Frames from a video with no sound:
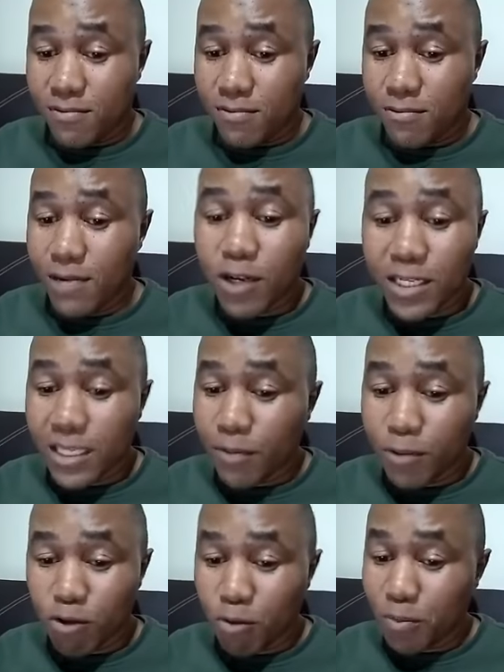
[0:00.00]
we are not
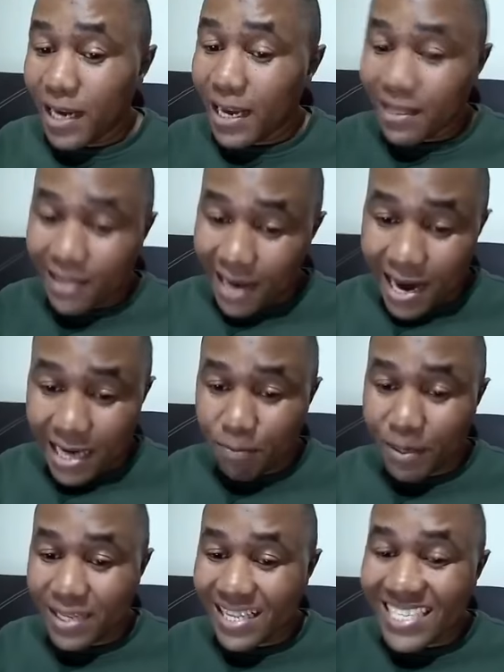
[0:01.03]
supposed to be like that,
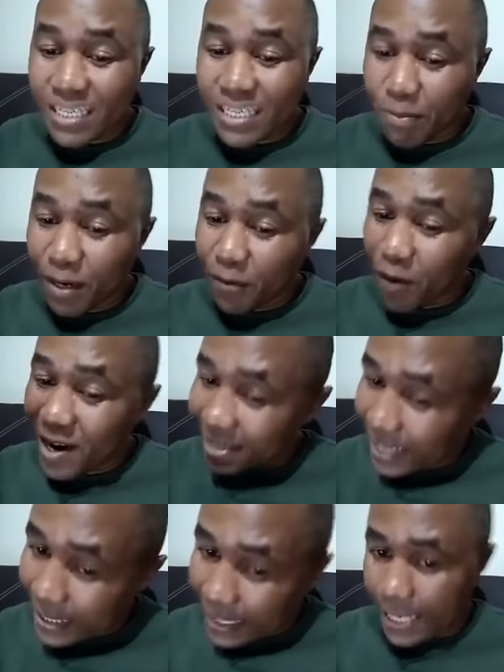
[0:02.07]
but that's a debate for
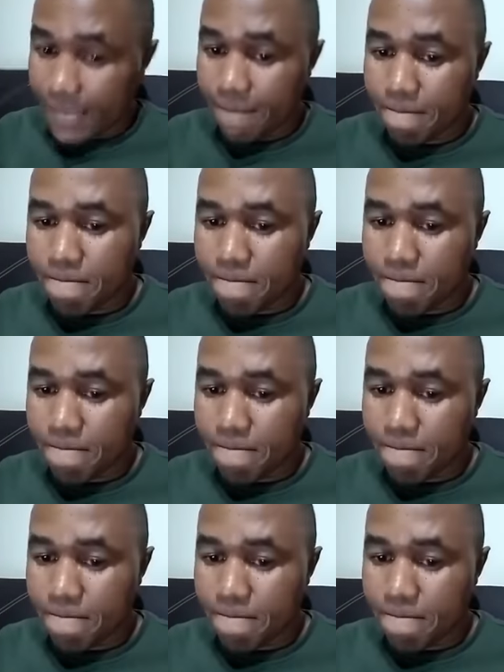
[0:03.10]
another day.